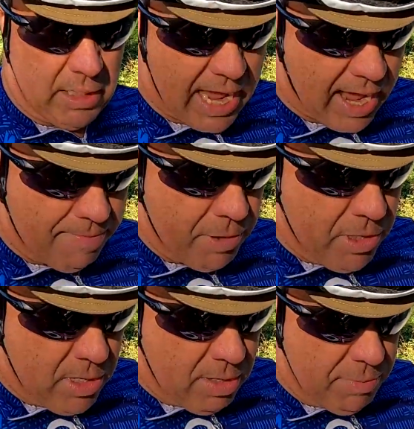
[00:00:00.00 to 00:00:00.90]

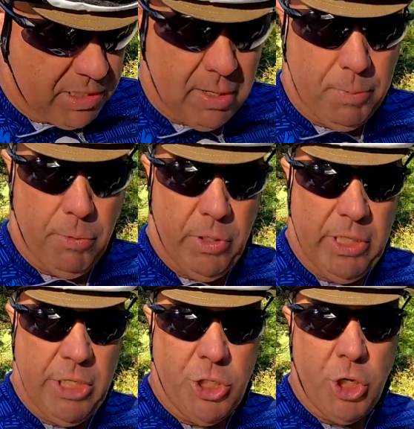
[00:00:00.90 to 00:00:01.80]
lap, picked up a
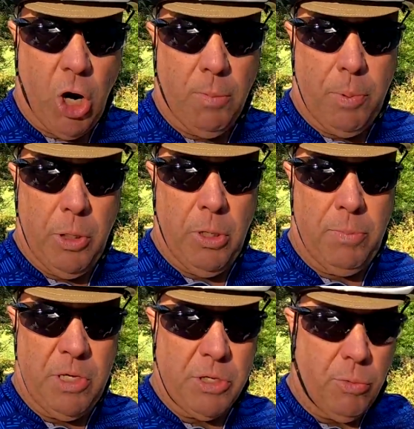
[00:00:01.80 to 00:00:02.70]
really sharp
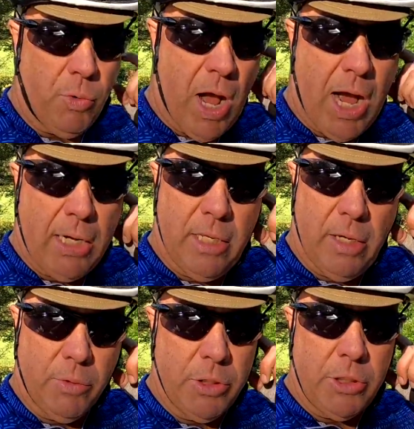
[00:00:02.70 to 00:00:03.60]
piece of rock that